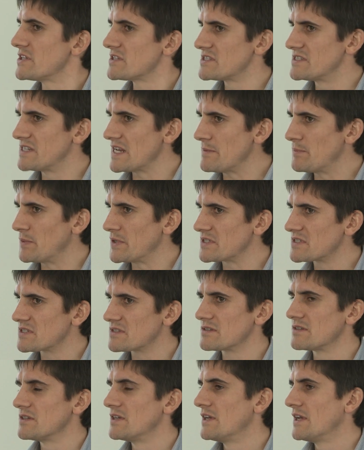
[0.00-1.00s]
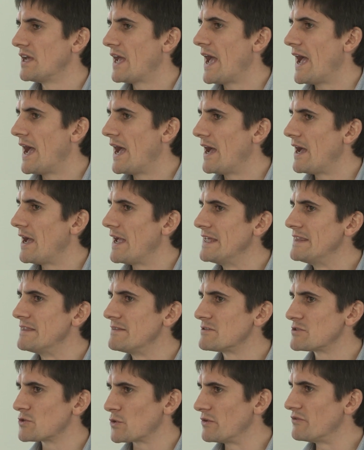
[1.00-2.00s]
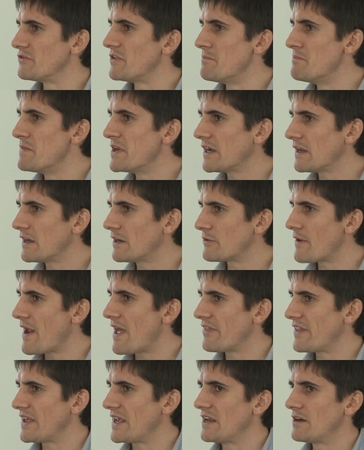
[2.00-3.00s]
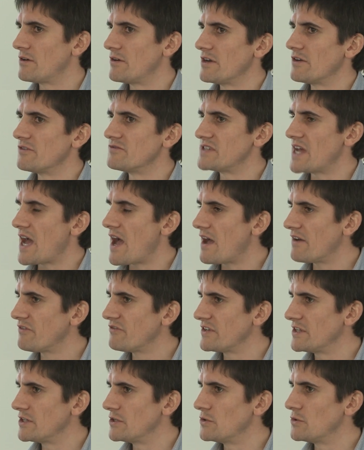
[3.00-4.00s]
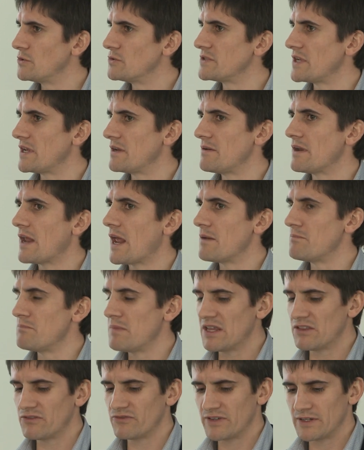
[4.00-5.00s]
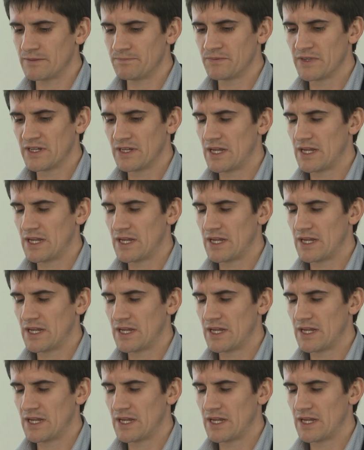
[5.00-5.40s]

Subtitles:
It's deepest in sort of the middle around the area of Darfield and Methven,